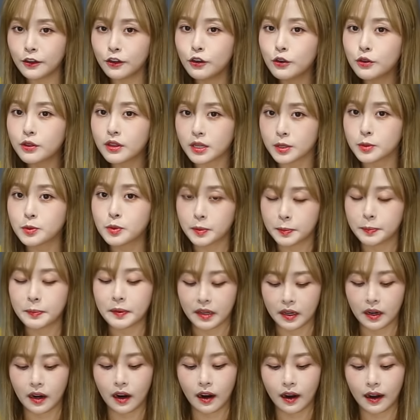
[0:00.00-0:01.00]
knew this would
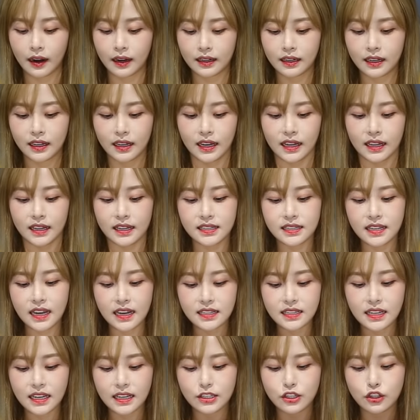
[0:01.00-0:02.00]
be hard. This
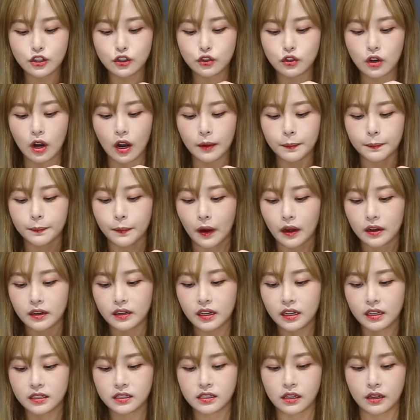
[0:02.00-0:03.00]
has like strong
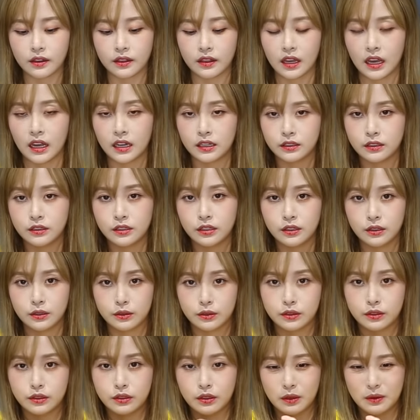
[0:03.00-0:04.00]
bondings on the end too,
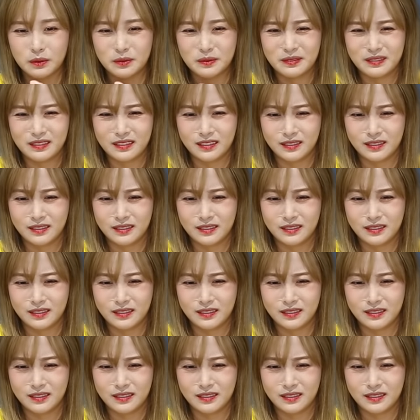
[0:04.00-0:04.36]
so.